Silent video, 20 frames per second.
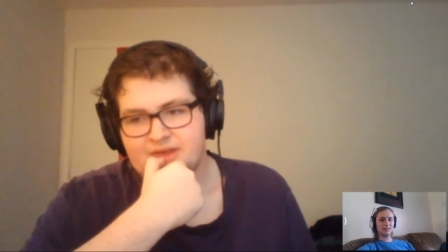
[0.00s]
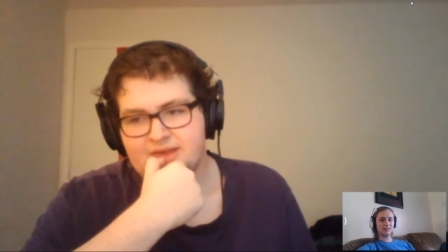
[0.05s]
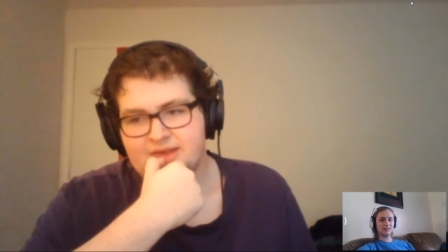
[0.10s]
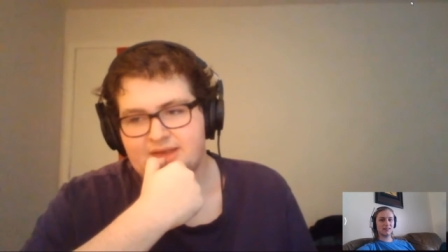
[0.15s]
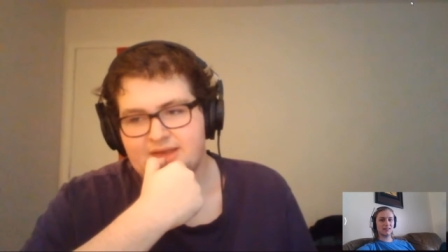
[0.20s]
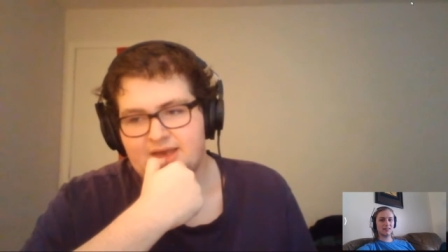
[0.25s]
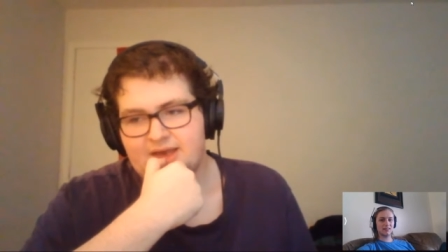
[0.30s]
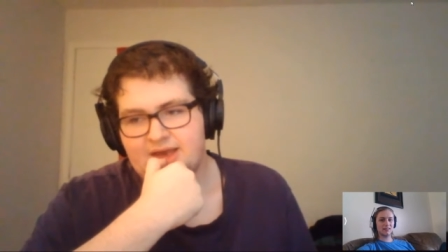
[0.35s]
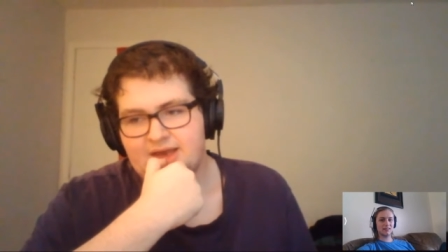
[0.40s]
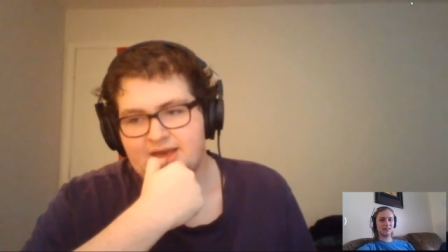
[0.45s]

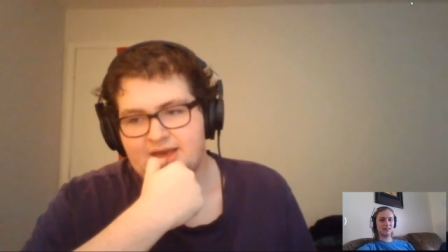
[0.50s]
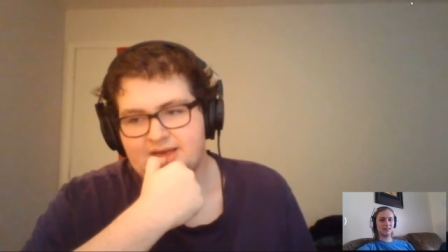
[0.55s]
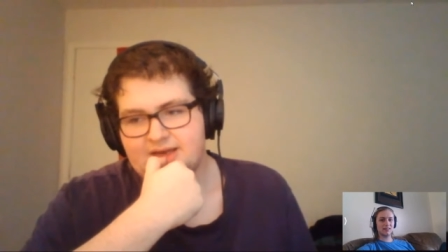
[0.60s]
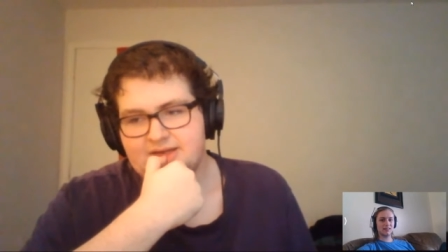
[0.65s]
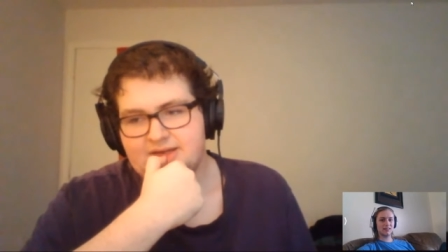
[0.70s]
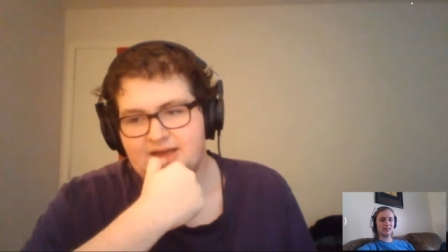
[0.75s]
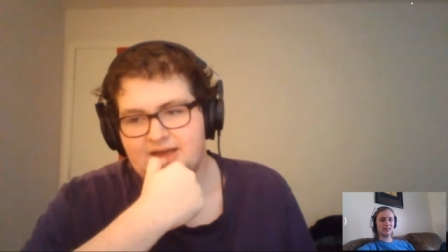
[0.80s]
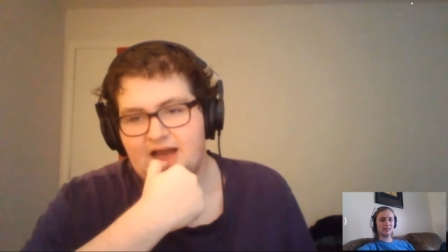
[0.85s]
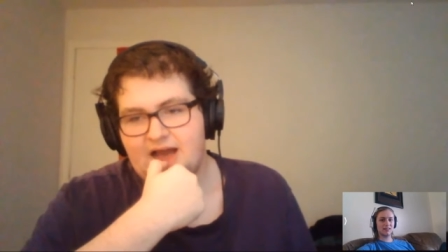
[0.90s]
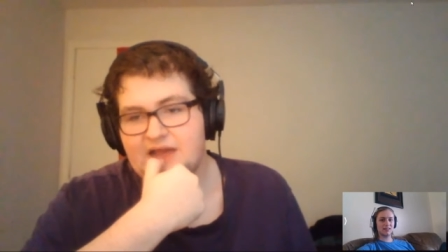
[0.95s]

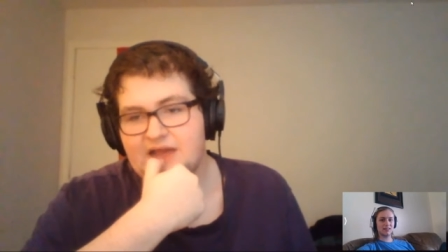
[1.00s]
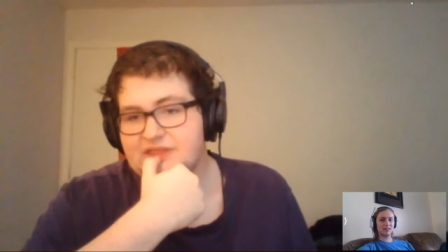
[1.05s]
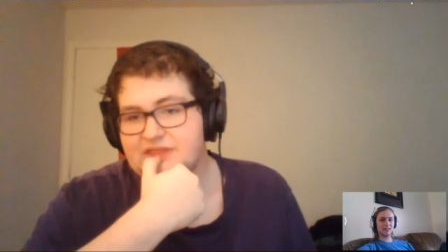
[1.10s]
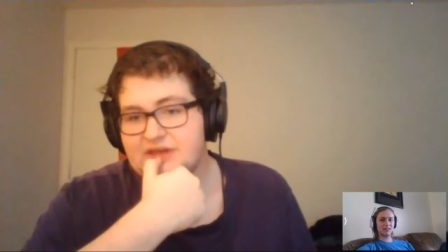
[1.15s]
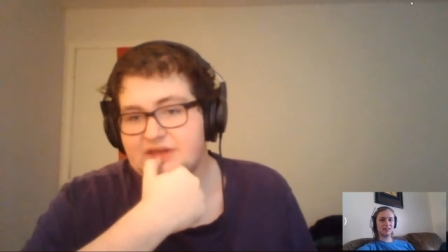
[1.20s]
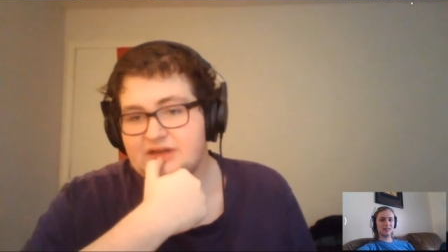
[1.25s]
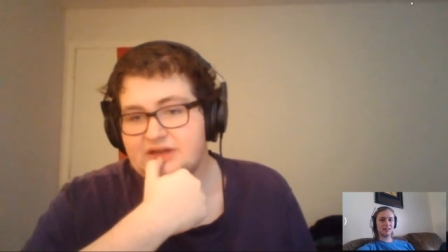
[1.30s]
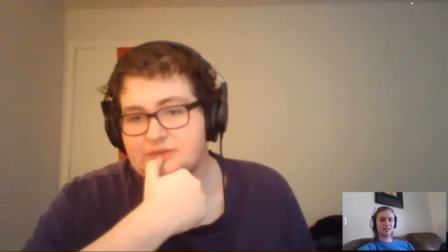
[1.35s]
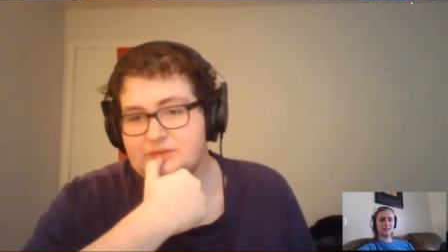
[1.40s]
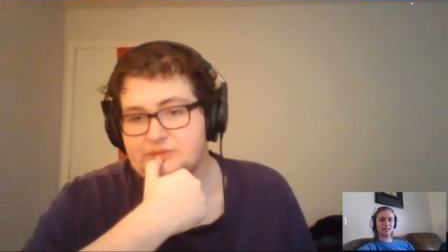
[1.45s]
and I
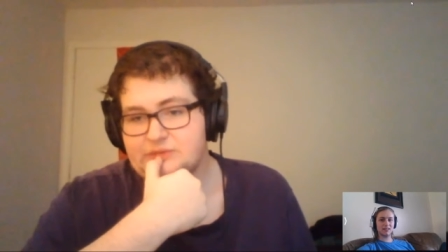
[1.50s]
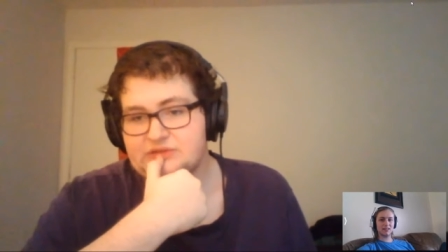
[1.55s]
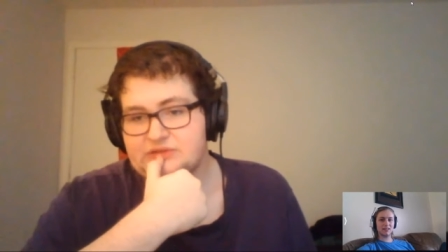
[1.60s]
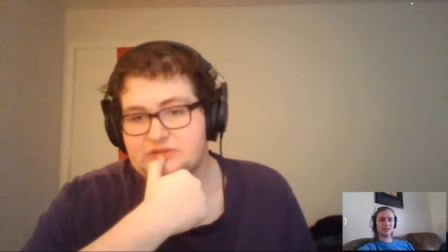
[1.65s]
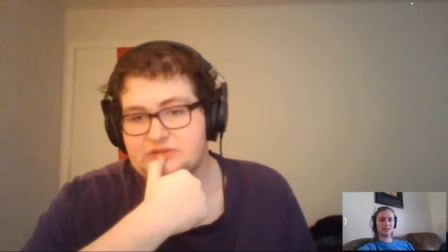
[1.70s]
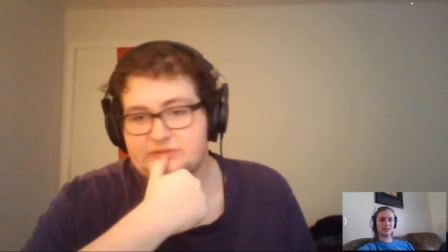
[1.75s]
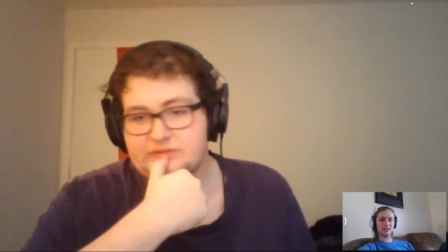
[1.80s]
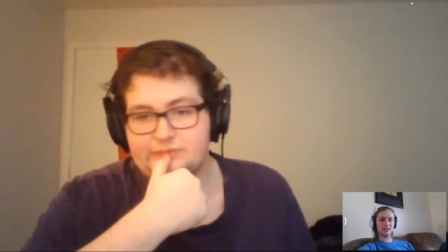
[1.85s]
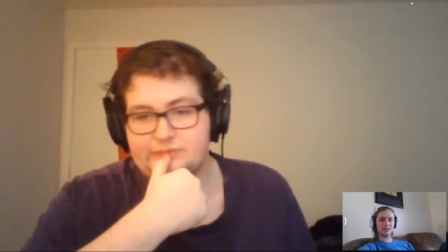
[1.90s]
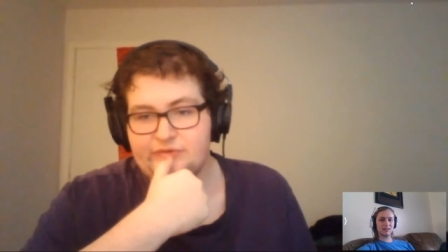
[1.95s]
thought it was a
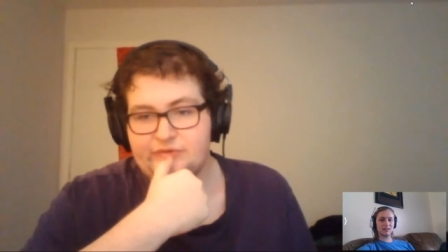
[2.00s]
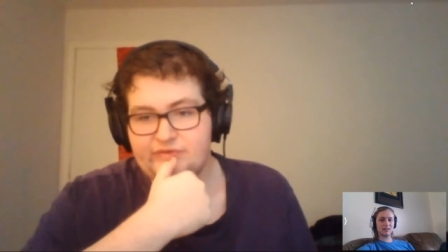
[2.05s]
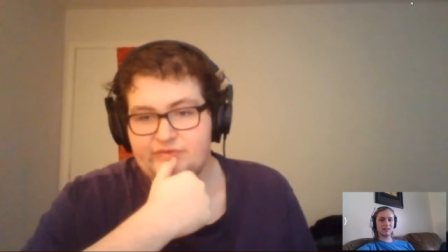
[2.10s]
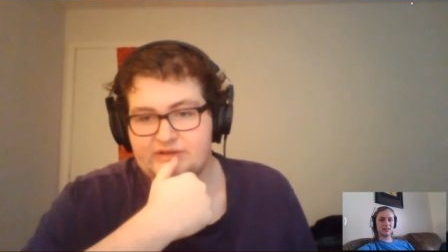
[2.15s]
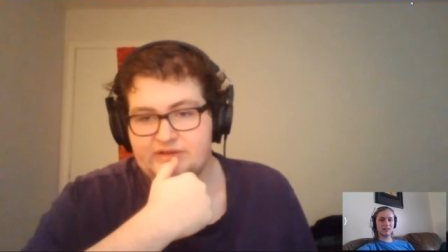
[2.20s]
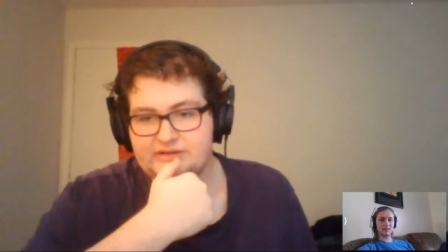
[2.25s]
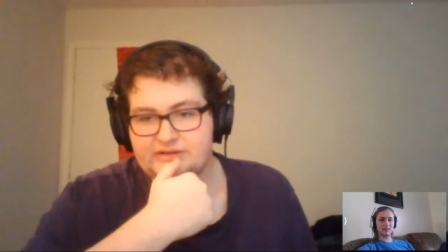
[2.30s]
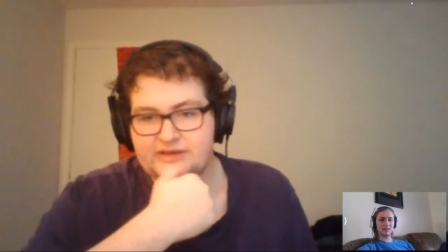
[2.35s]
good movie.